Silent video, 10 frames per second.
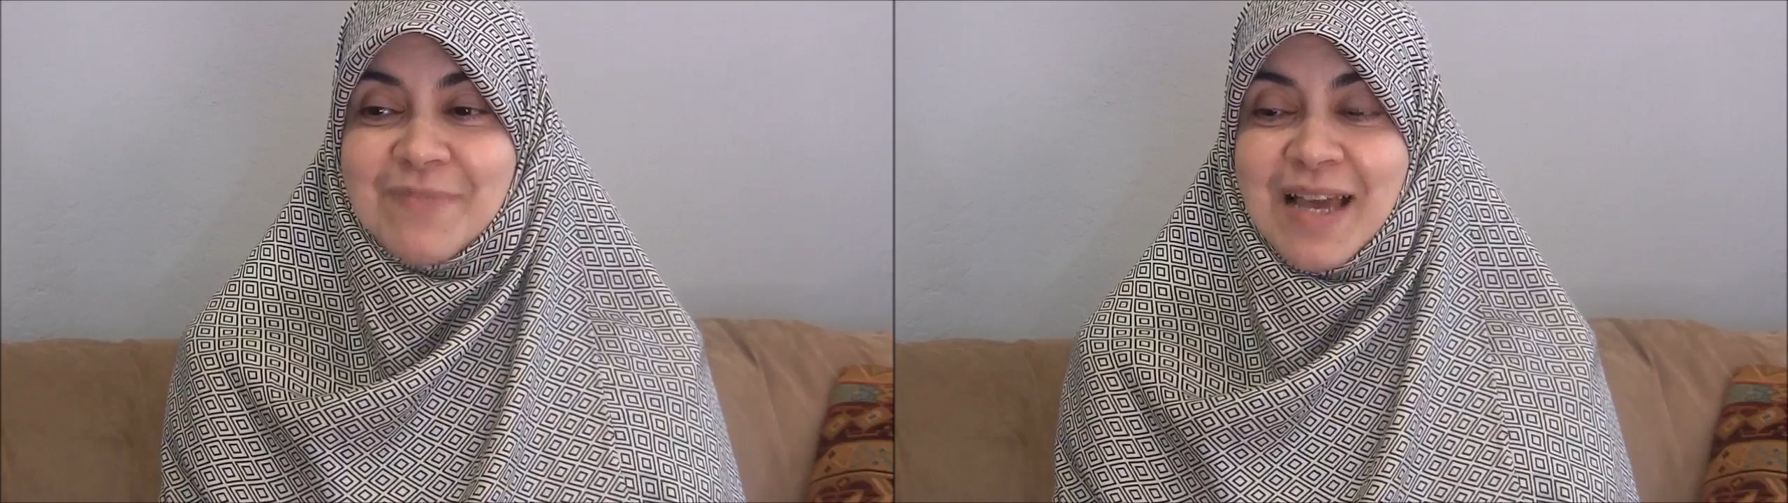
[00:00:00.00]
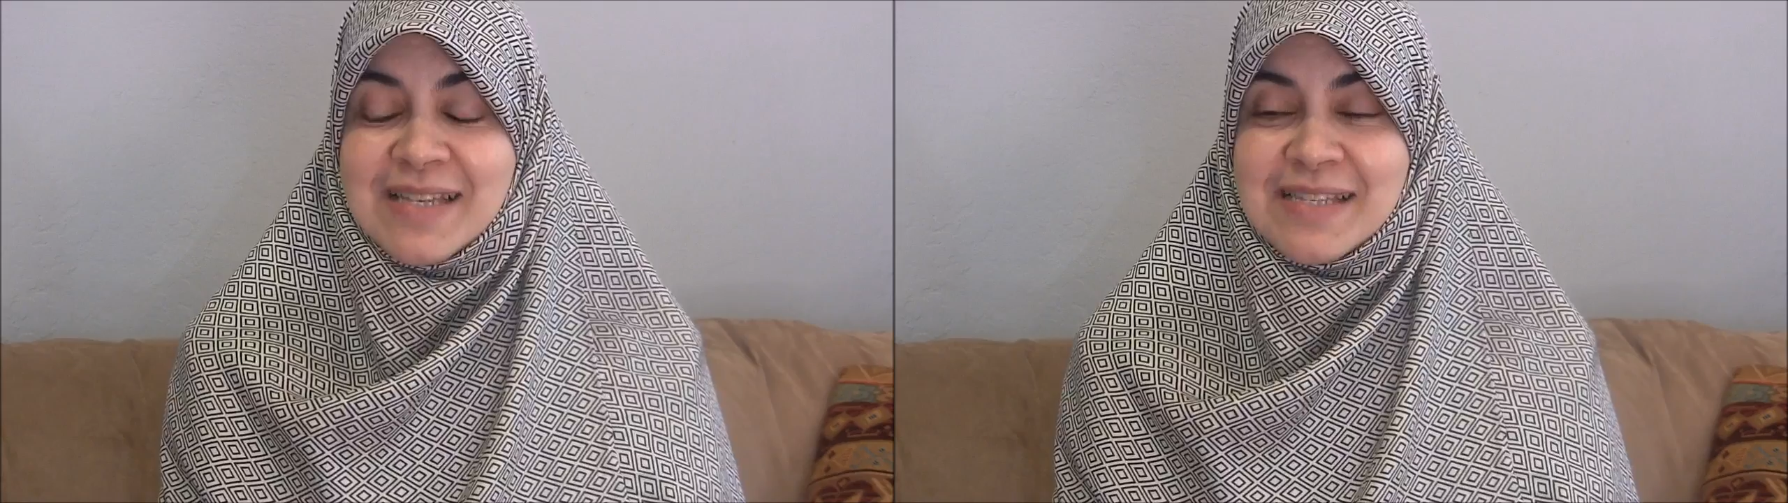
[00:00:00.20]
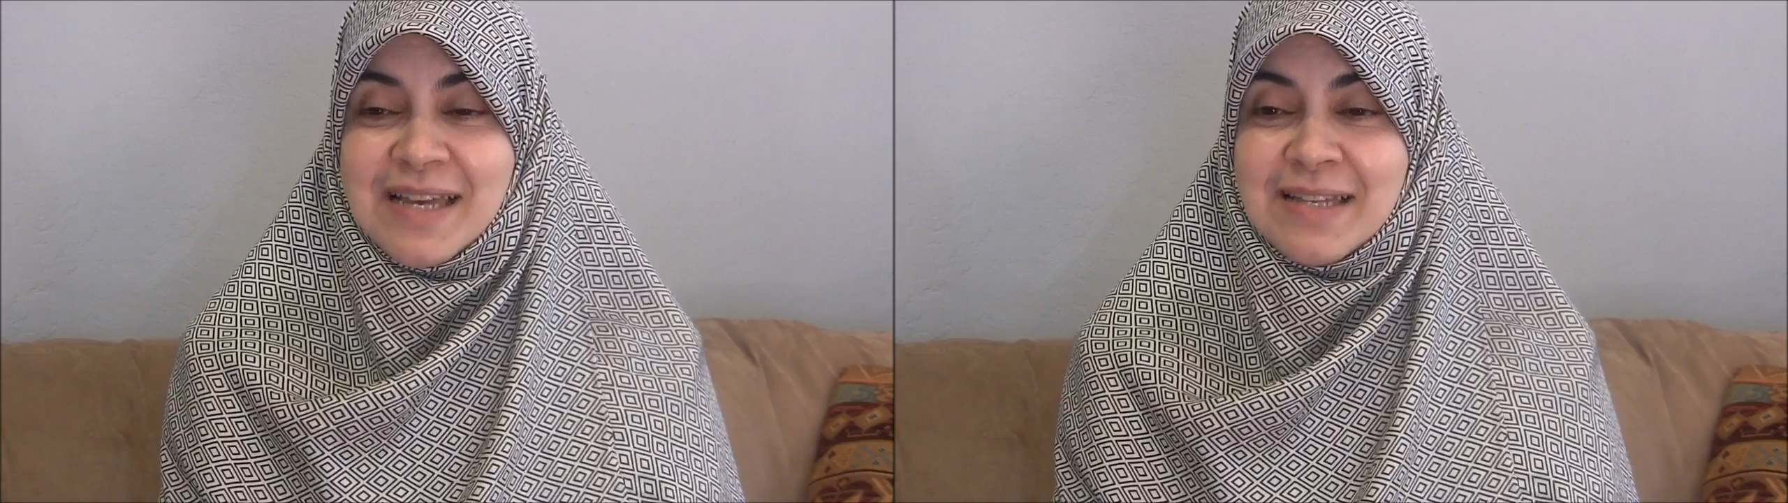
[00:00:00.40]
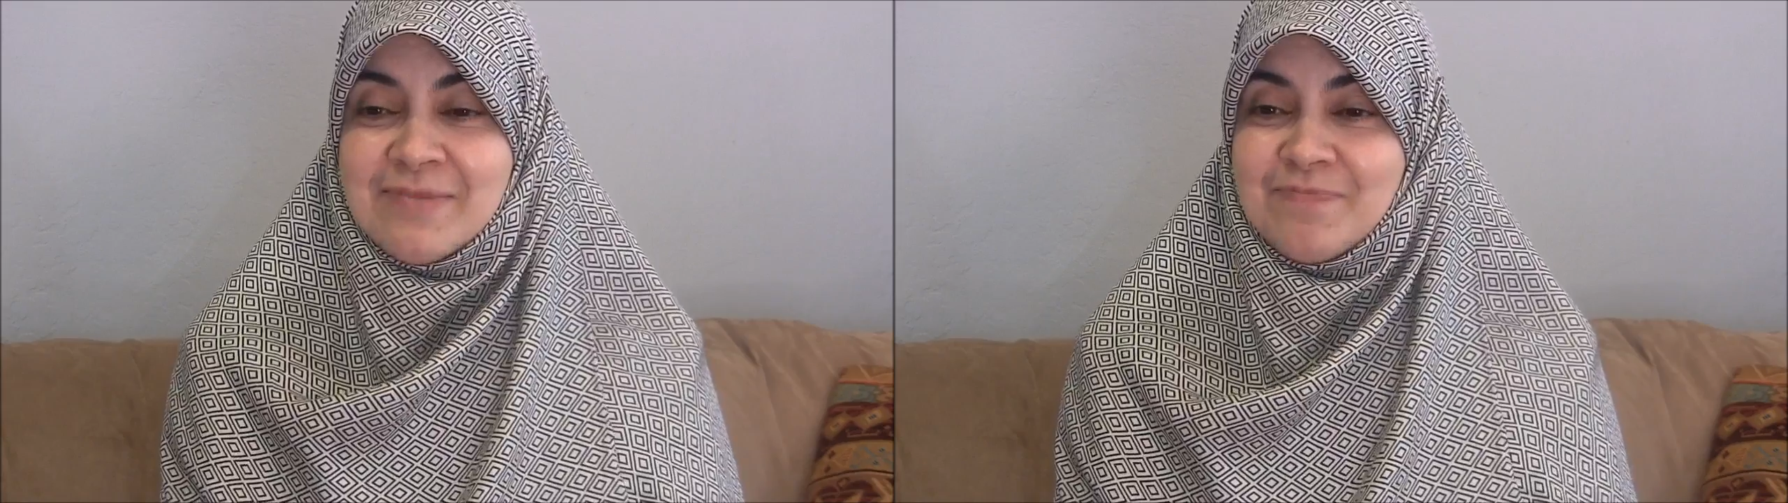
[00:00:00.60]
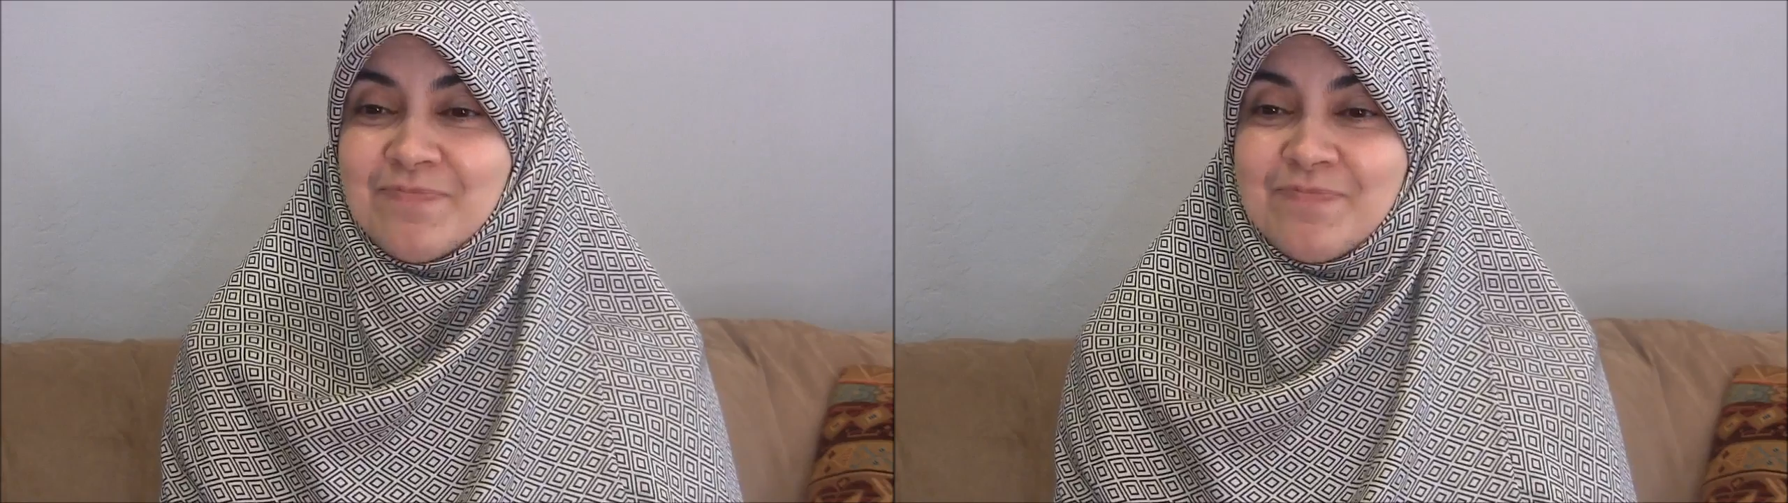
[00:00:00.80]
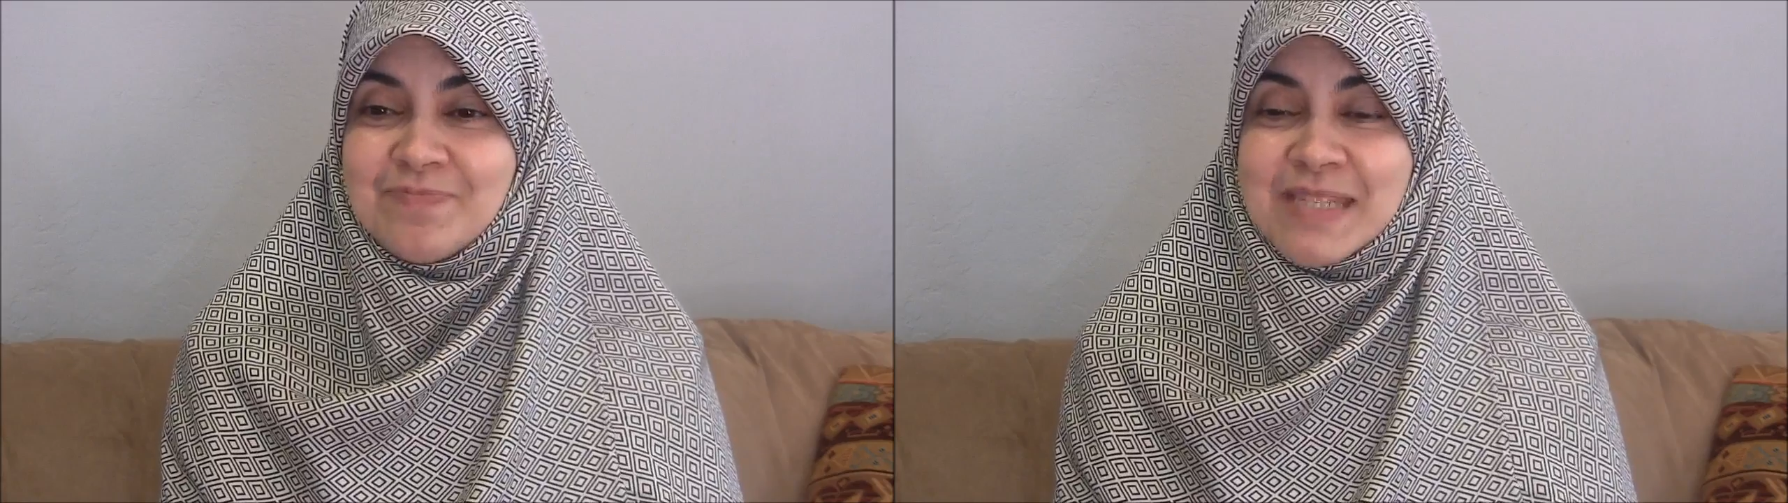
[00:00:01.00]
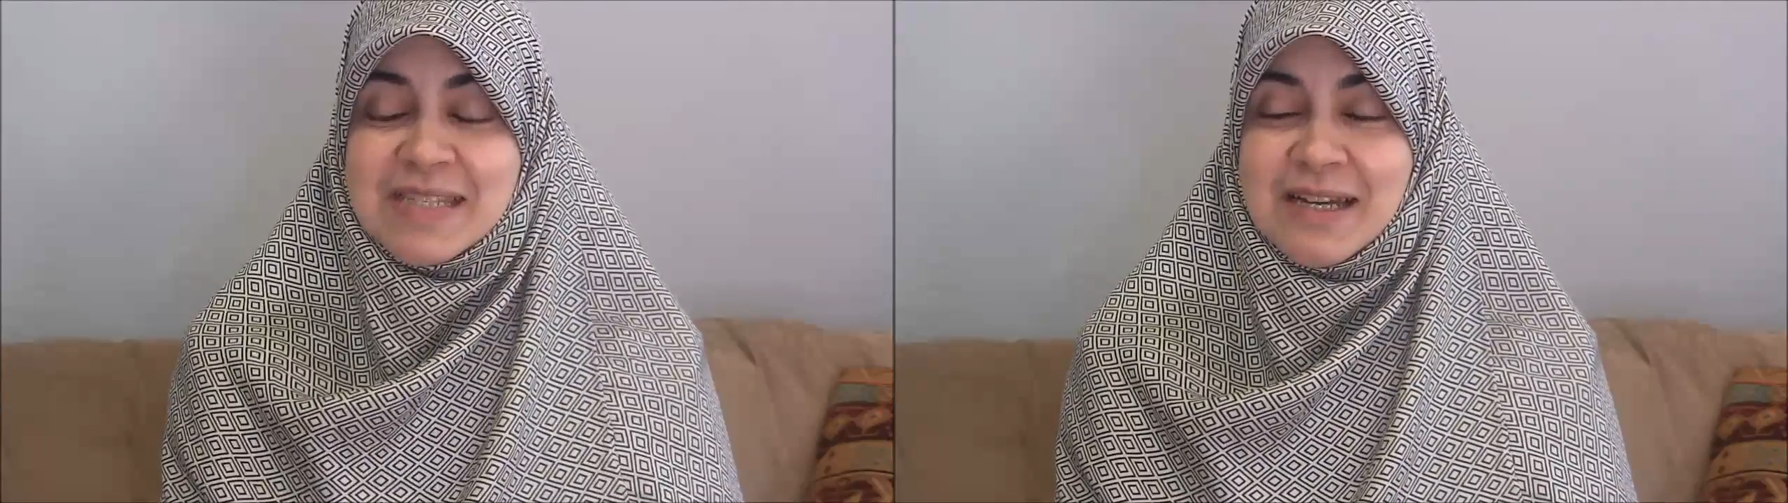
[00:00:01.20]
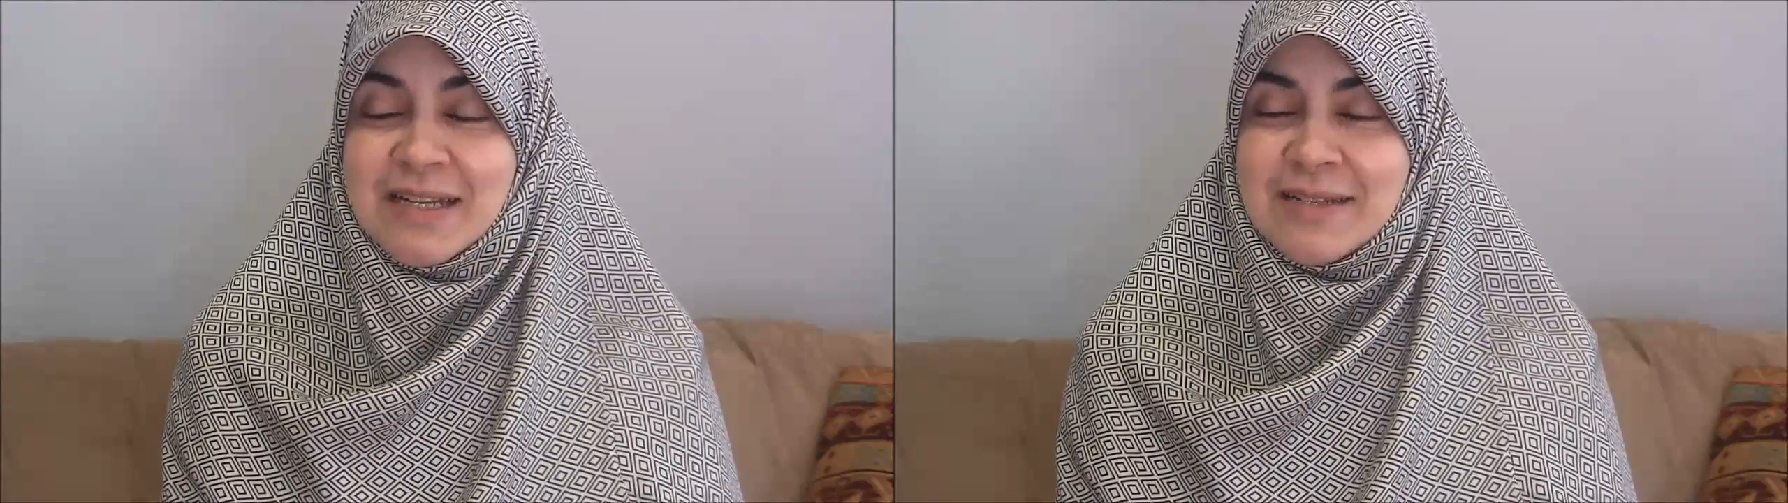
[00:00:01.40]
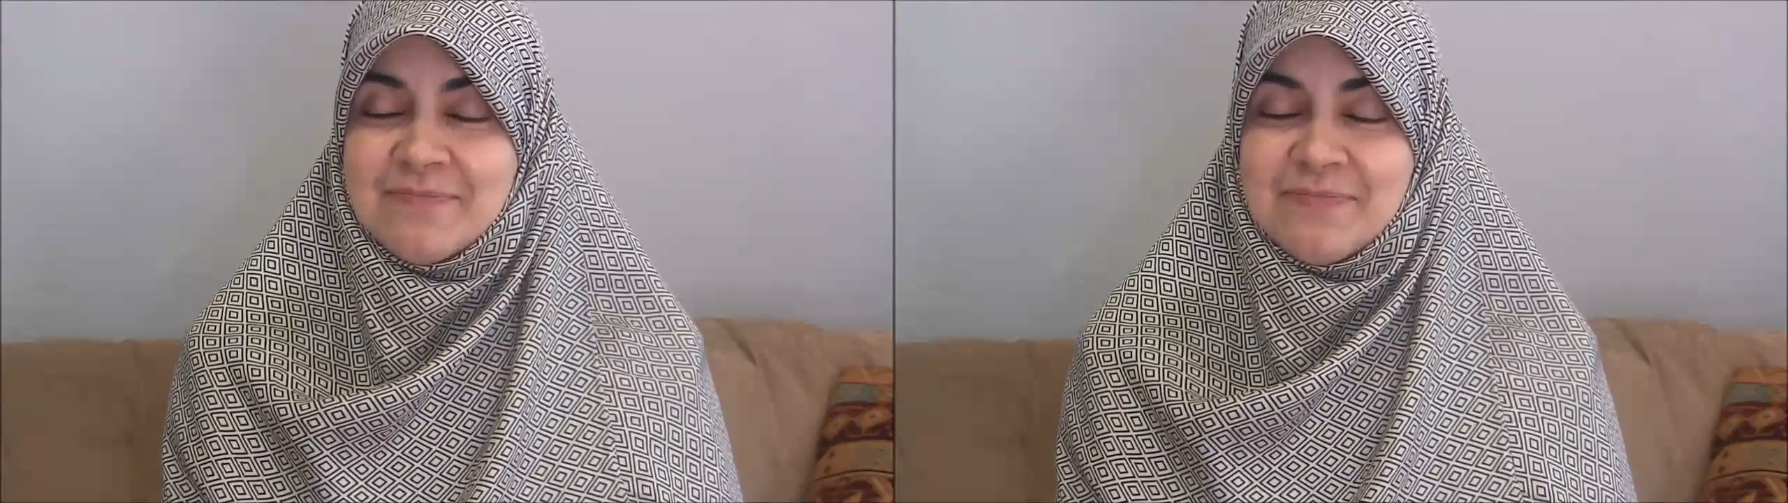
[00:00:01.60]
I said, son,